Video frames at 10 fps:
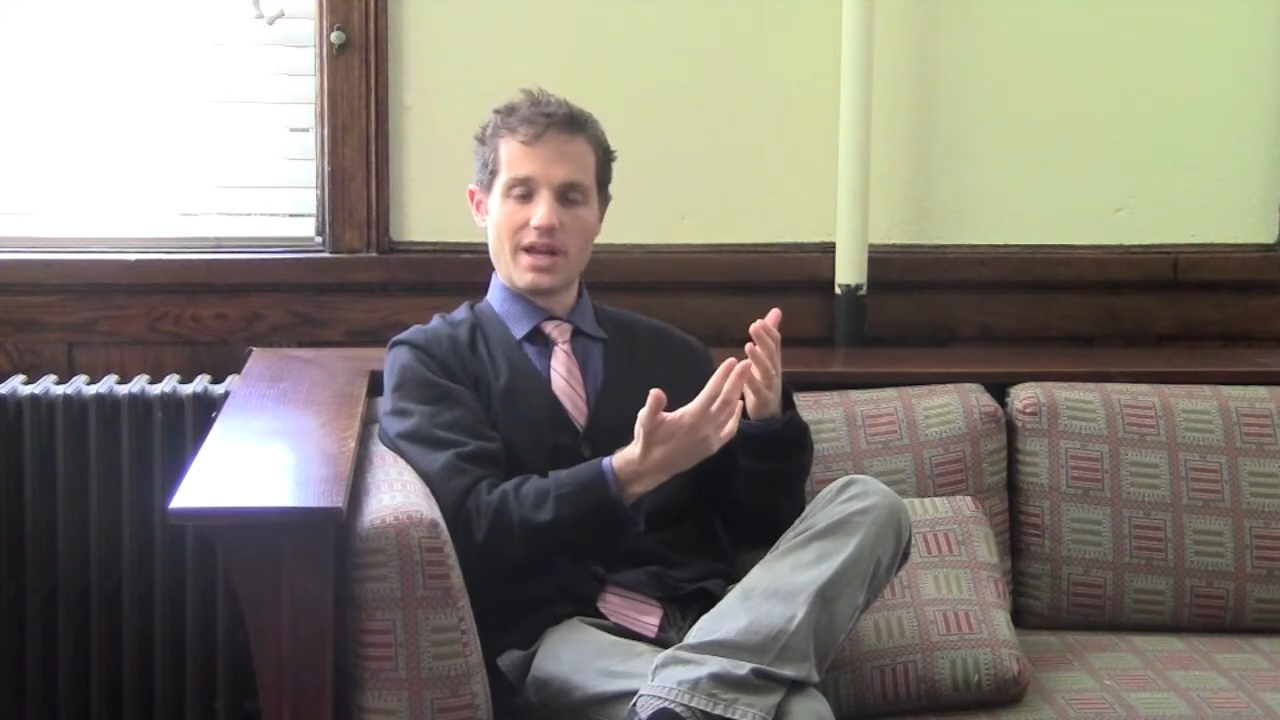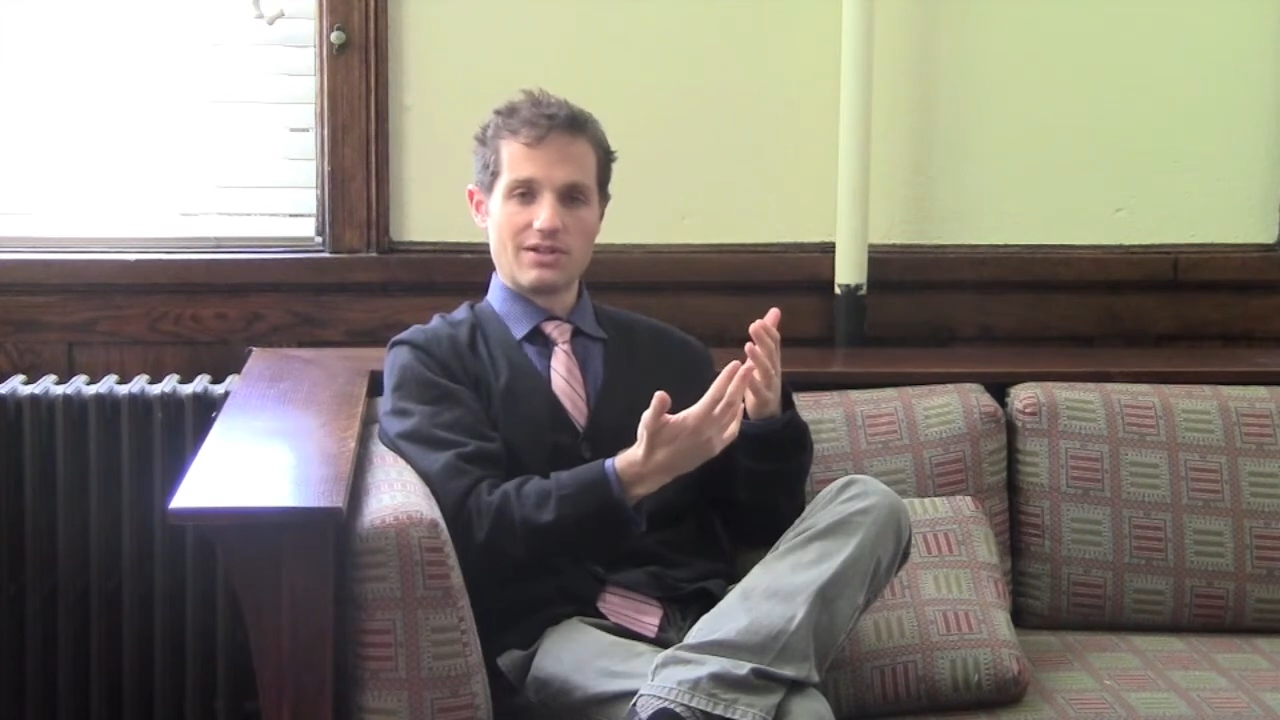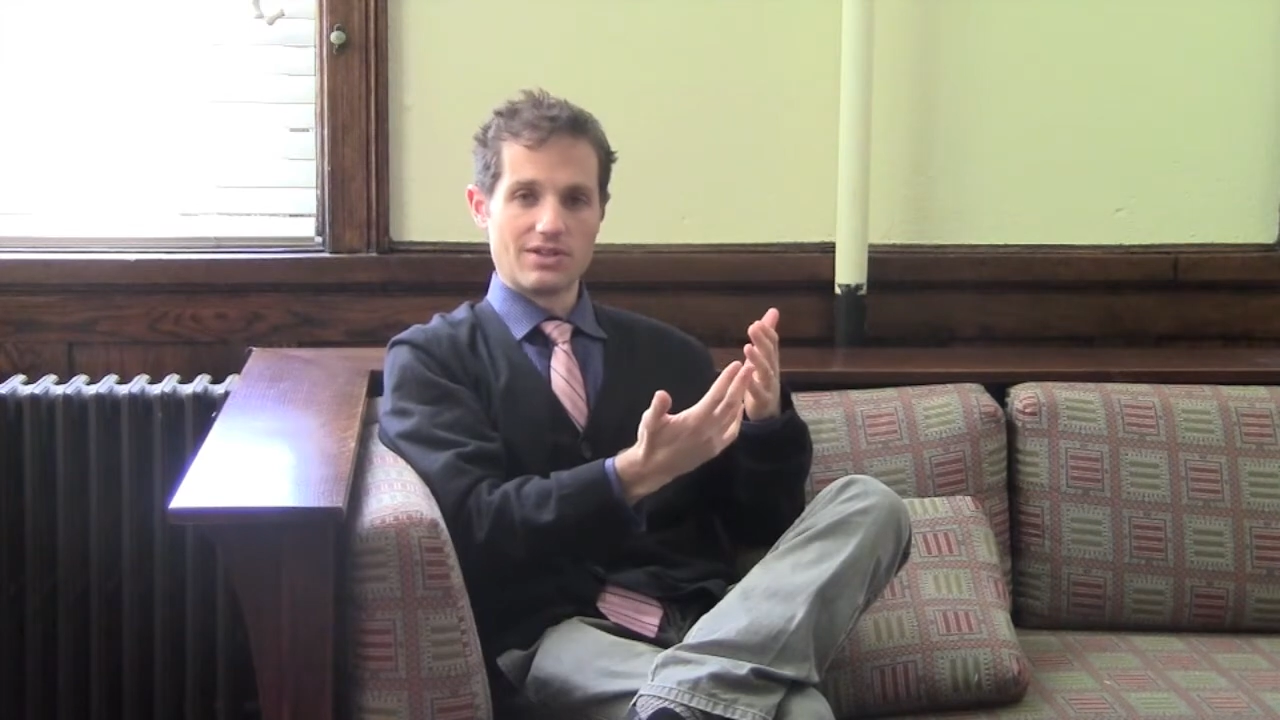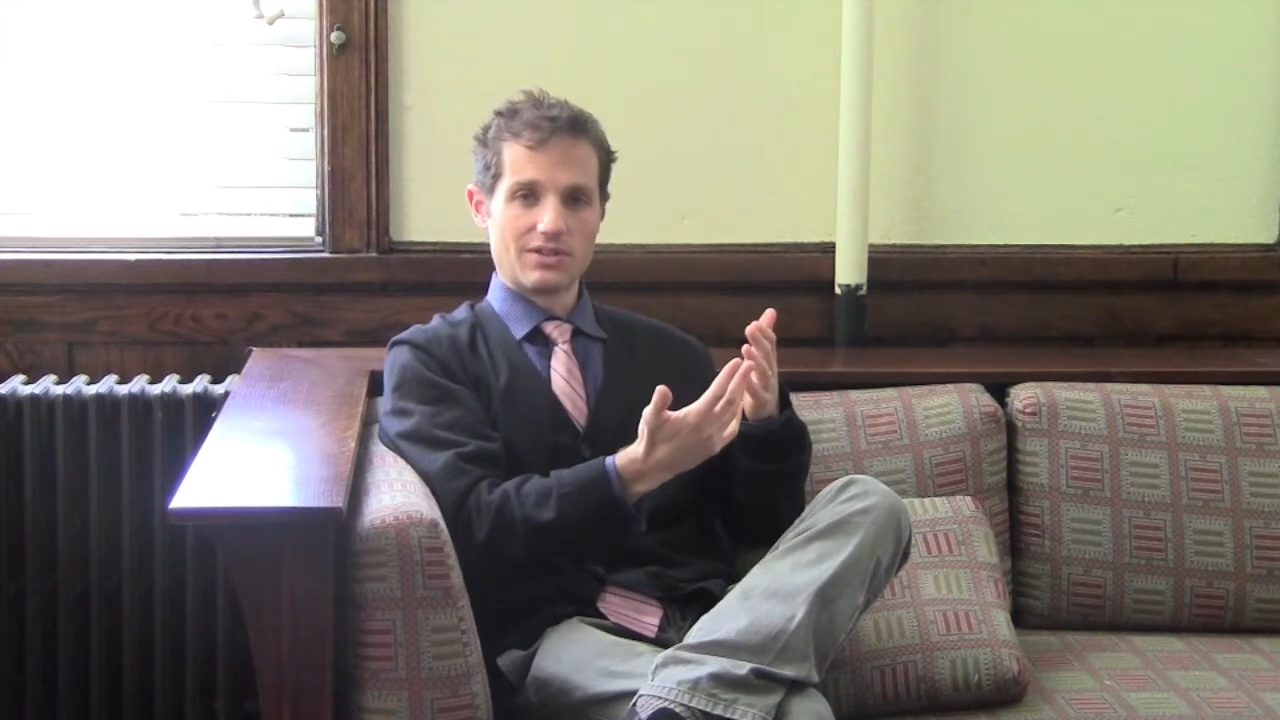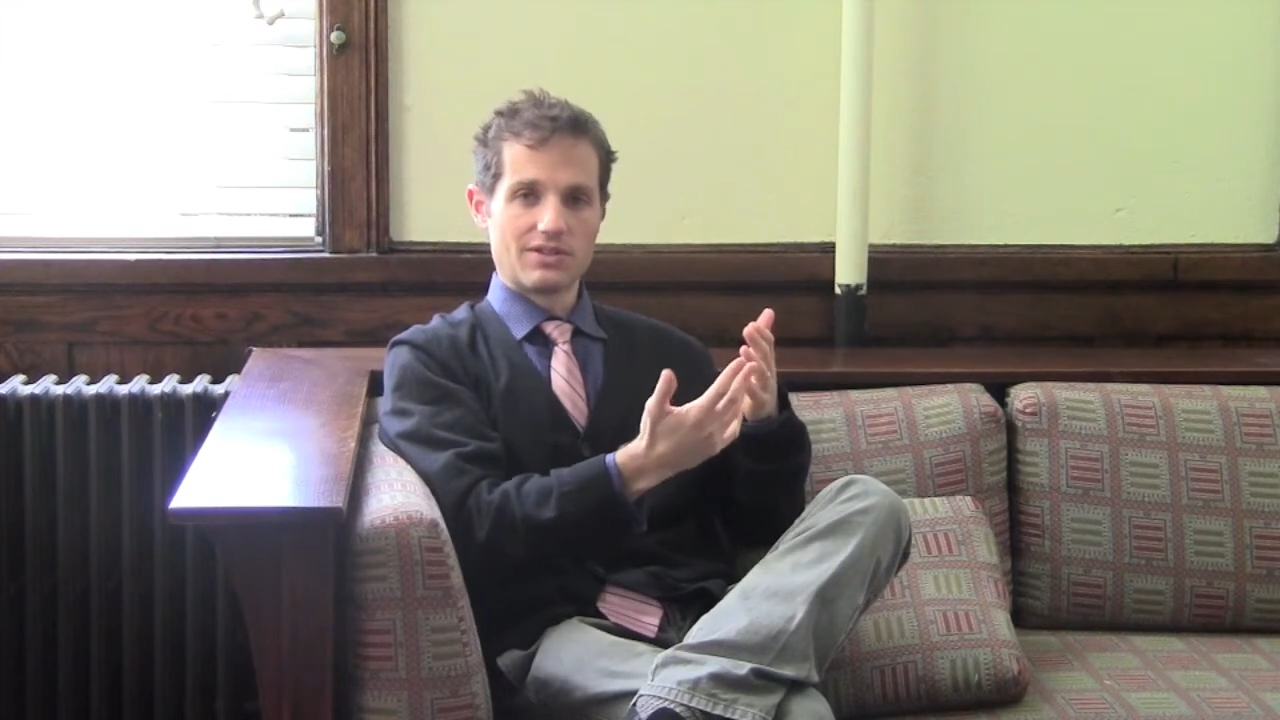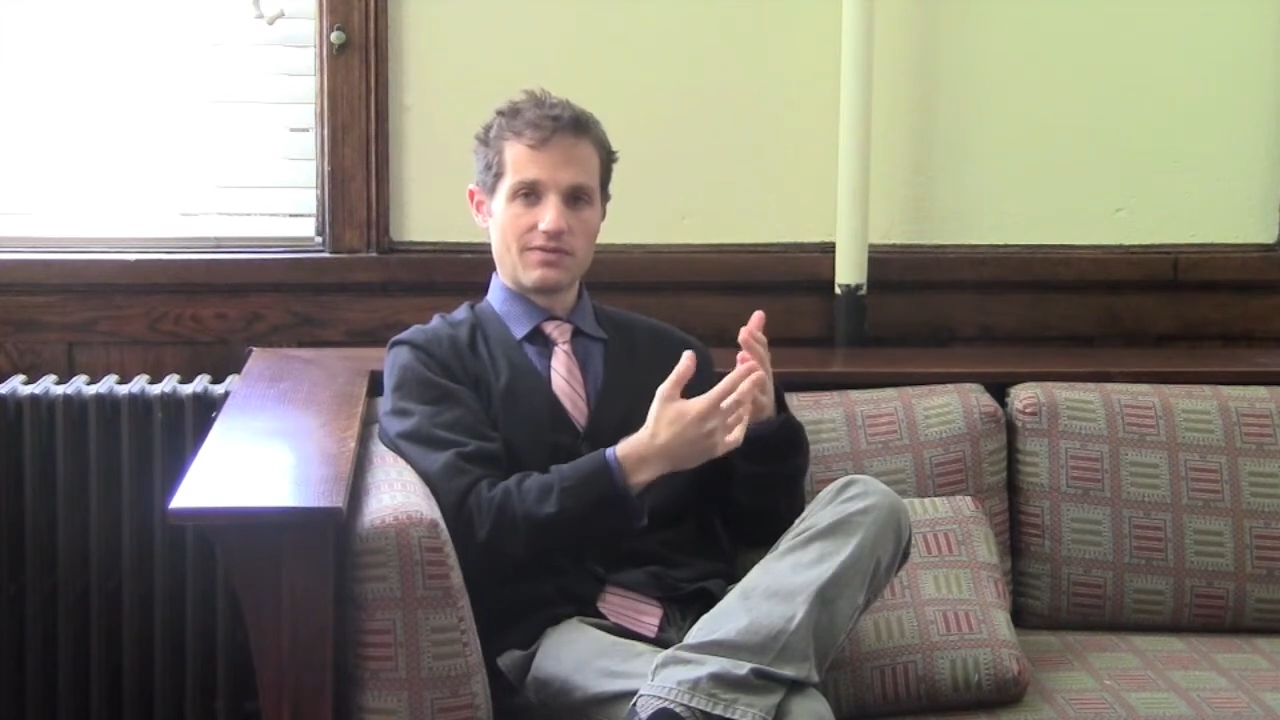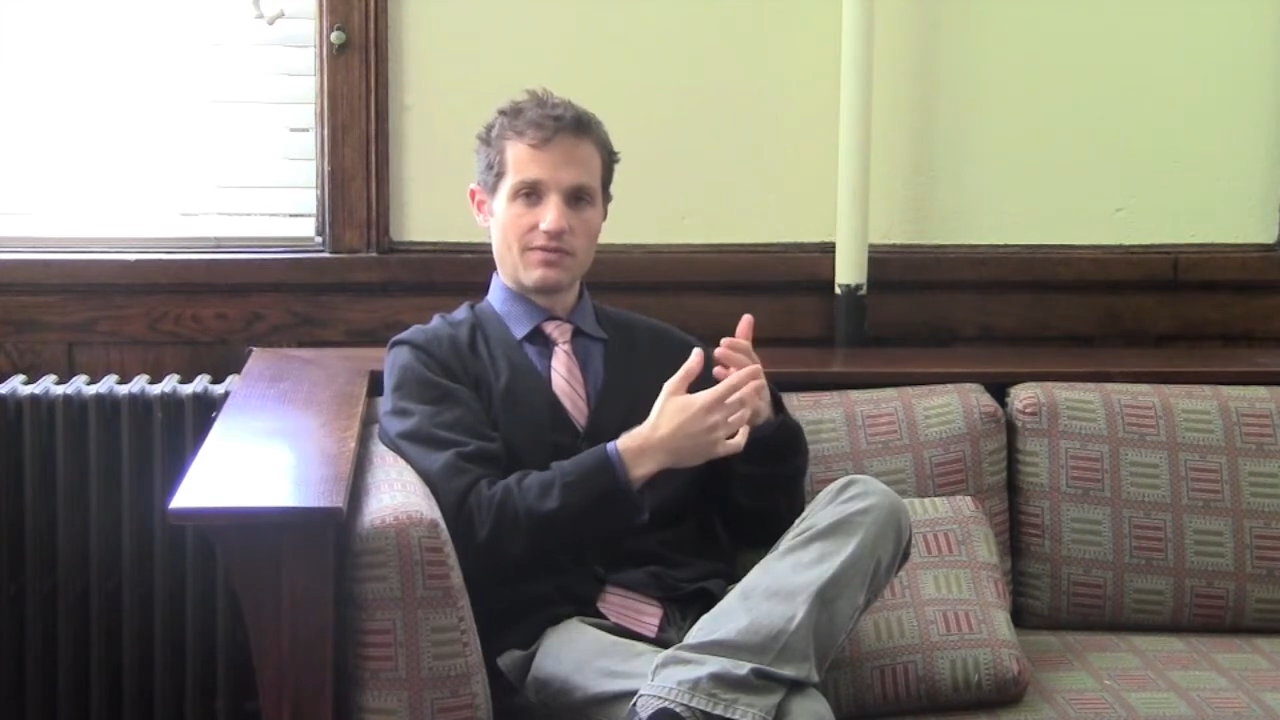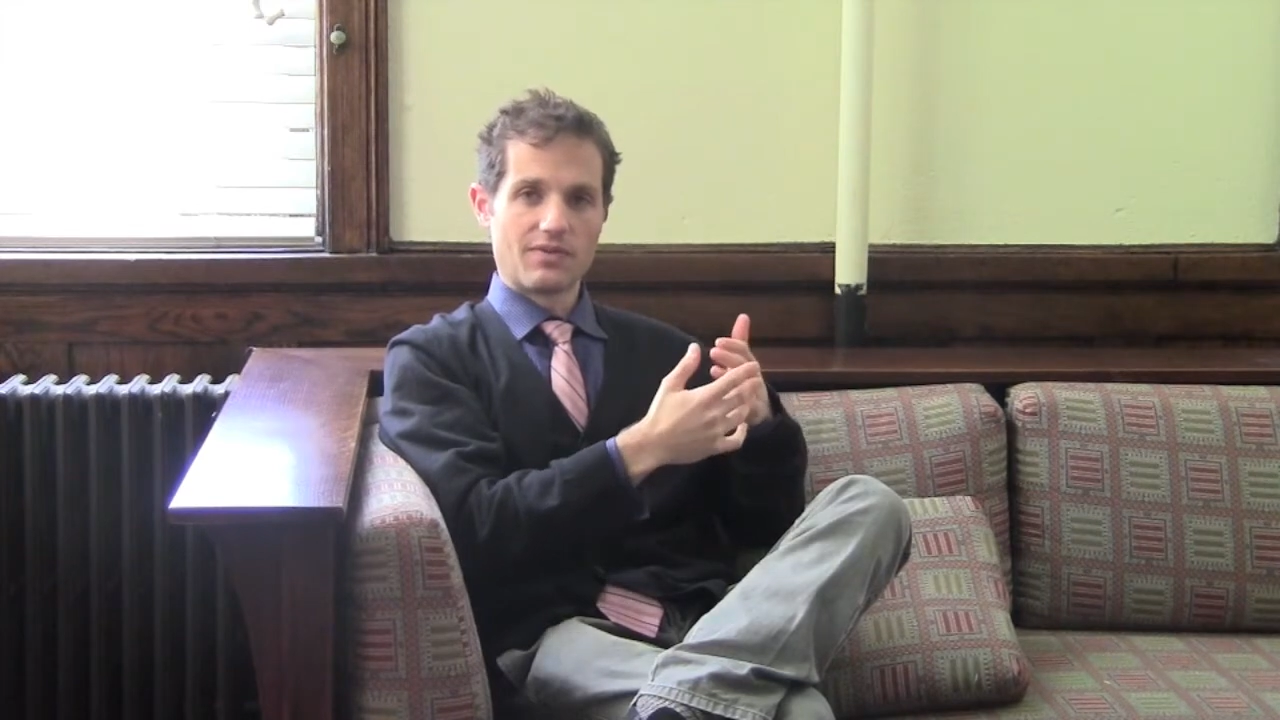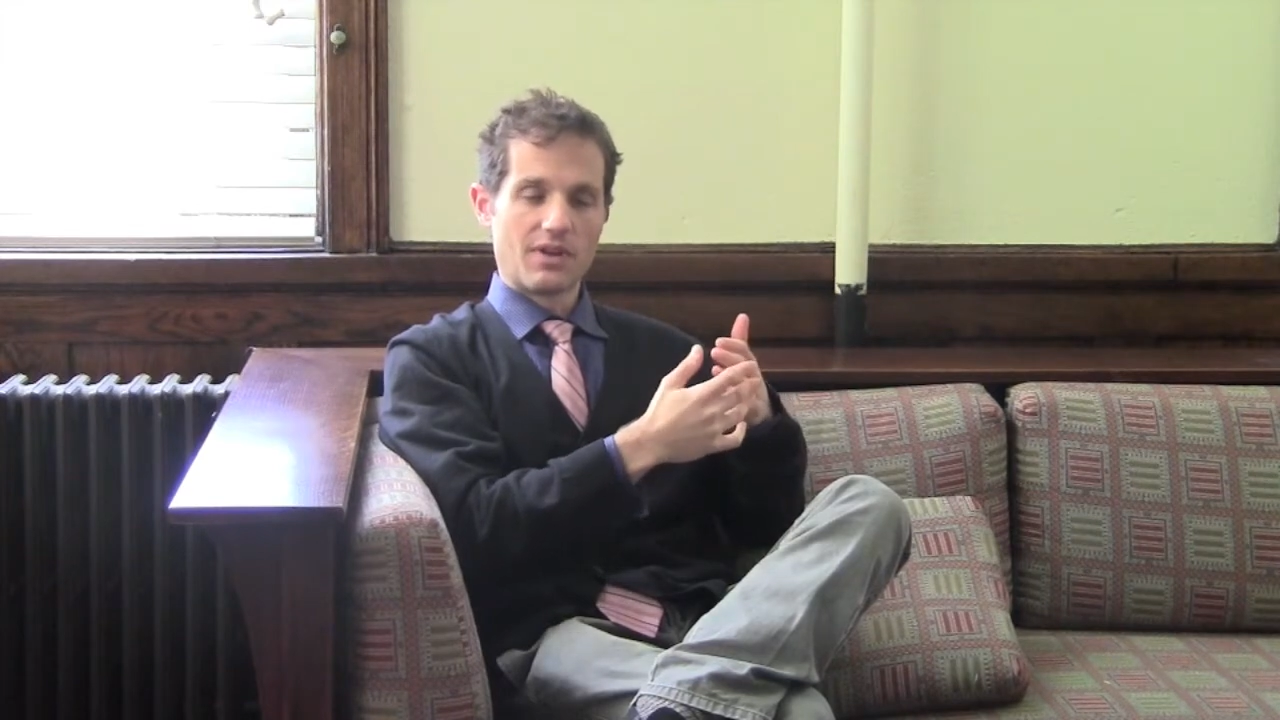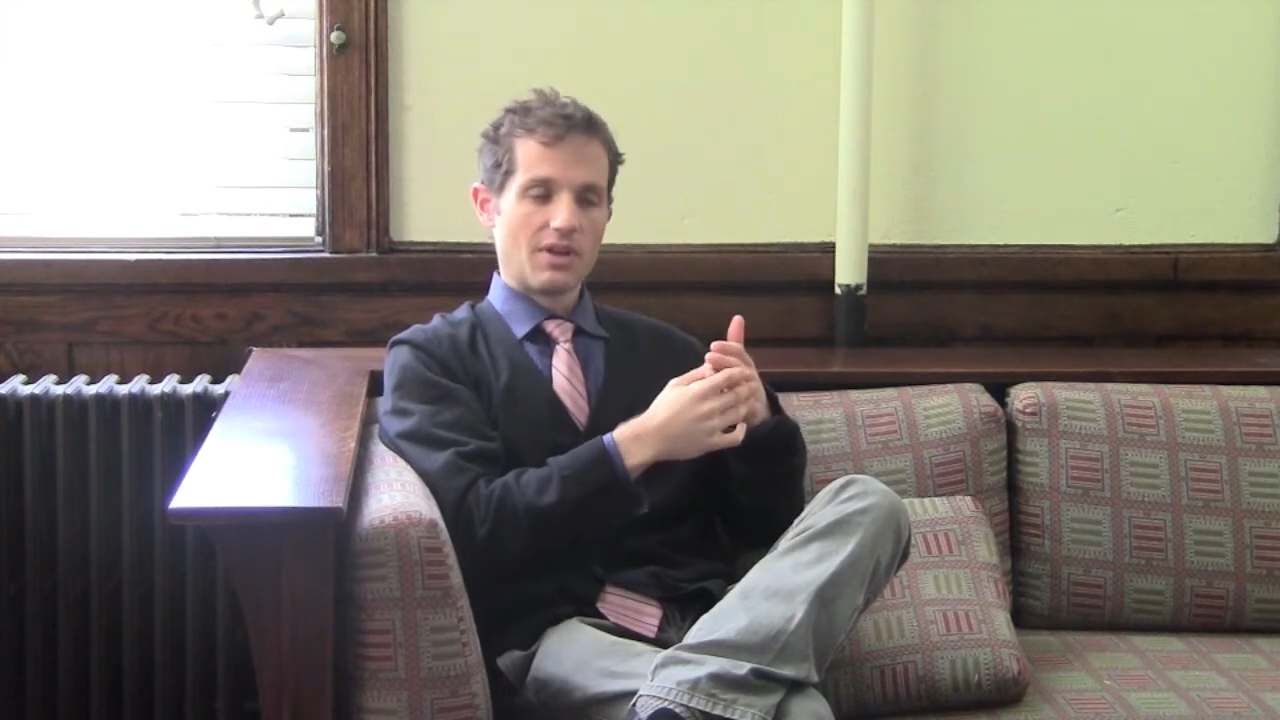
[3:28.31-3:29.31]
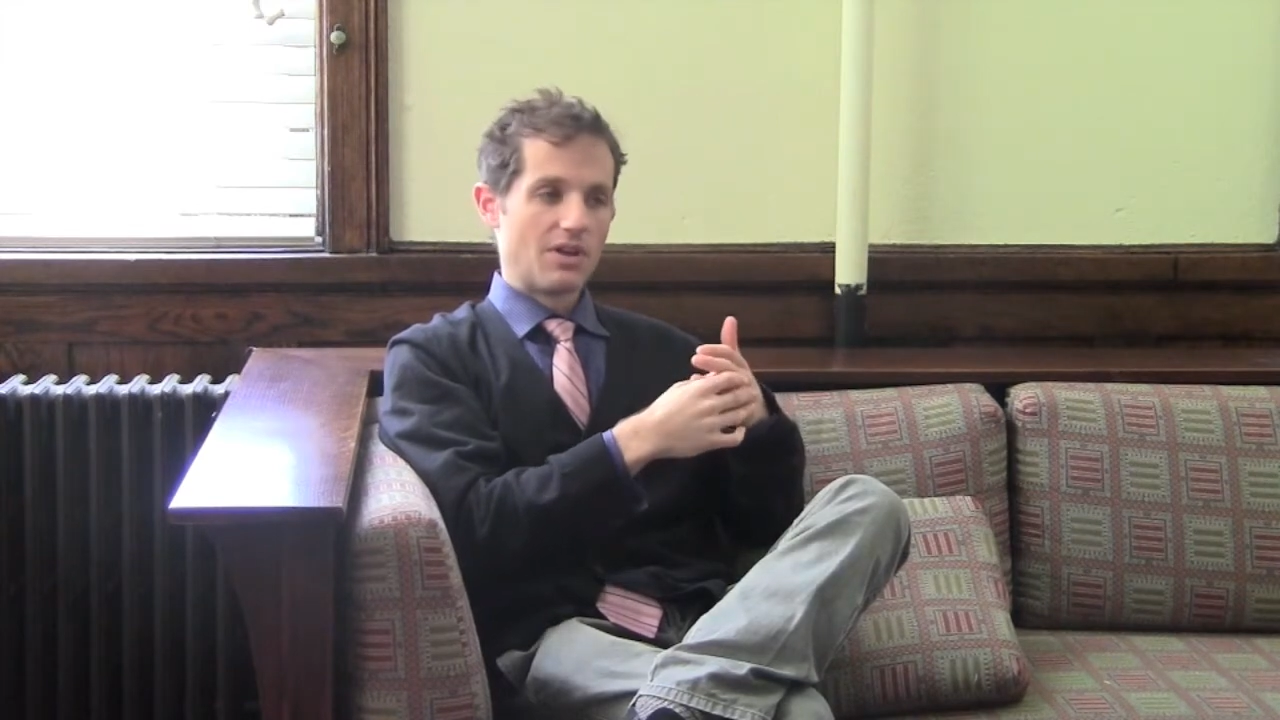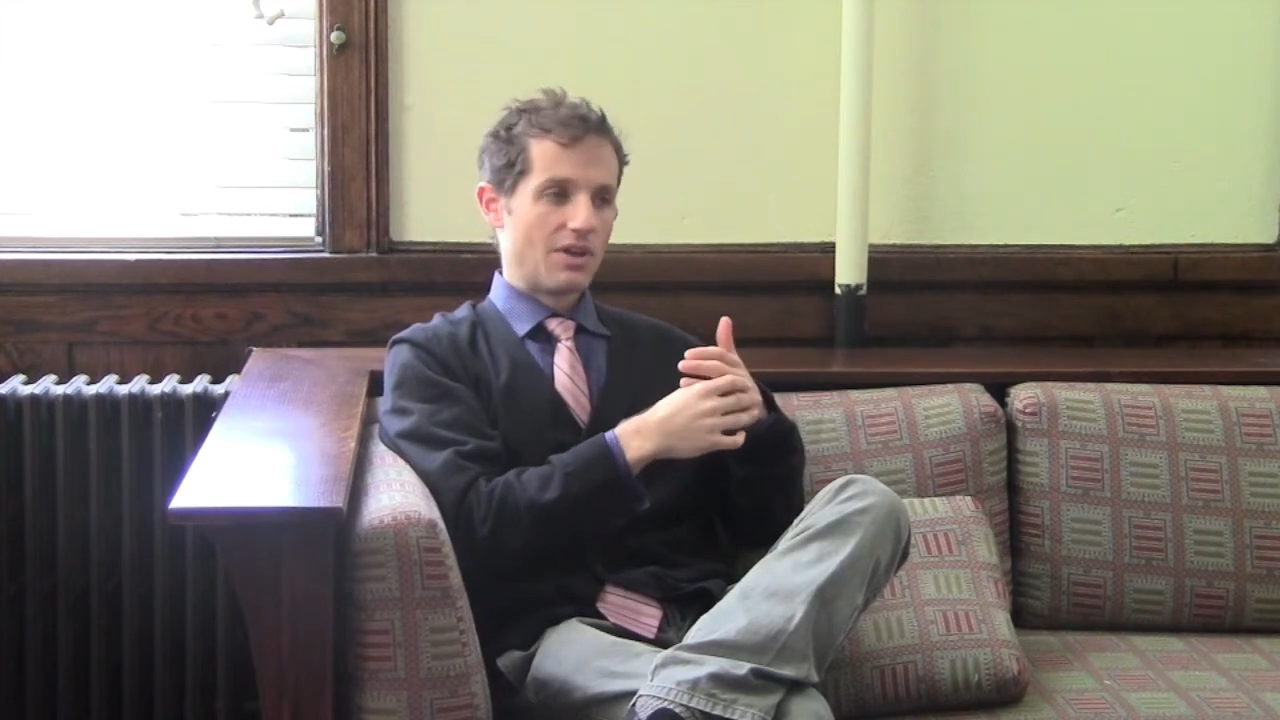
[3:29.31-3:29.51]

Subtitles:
of their pages.